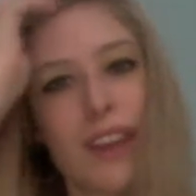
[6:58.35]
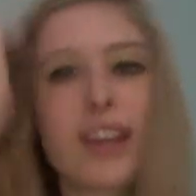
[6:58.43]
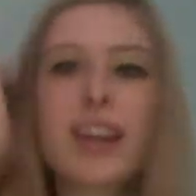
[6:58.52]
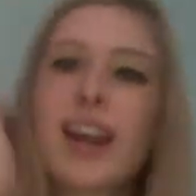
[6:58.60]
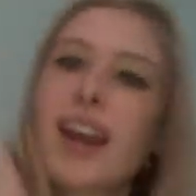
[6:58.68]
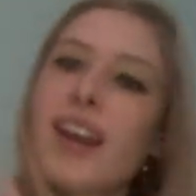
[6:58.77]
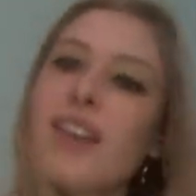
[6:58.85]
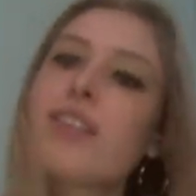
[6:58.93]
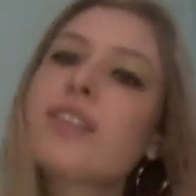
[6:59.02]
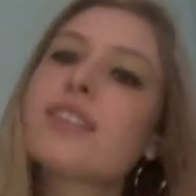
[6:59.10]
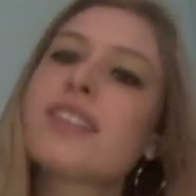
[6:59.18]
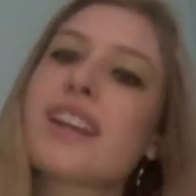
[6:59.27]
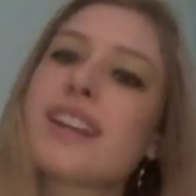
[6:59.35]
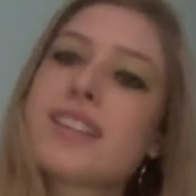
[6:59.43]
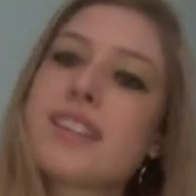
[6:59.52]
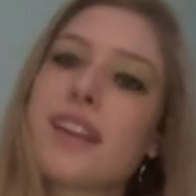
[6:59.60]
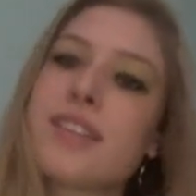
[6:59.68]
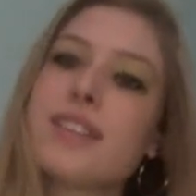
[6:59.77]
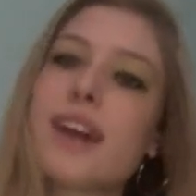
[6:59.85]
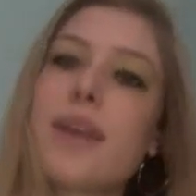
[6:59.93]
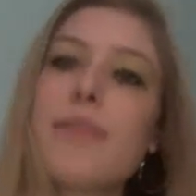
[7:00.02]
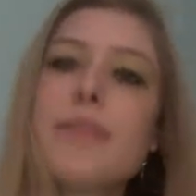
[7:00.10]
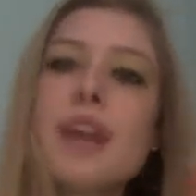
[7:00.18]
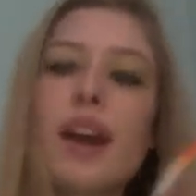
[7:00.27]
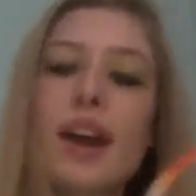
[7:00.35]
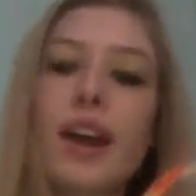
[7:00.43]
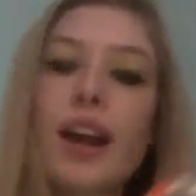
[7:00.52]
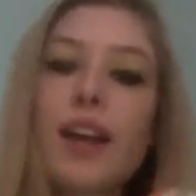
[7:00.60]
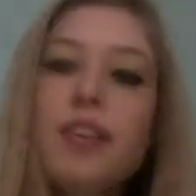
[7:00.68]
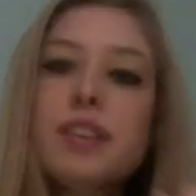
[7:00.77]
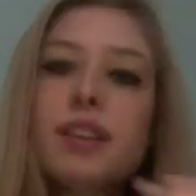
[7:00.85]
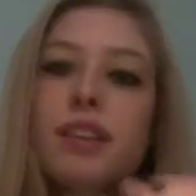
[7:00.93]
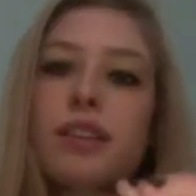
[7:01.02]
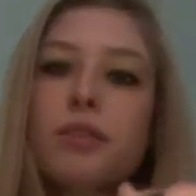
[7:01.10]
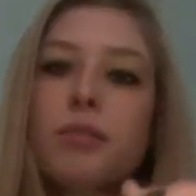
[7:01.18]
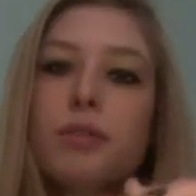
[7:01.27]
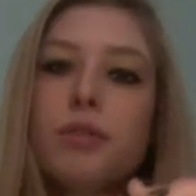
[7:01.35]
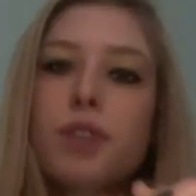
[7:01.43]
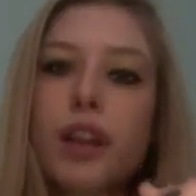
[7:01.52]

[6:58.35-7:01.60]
it. It kind of looks like a sunset. And I got this at a little boutique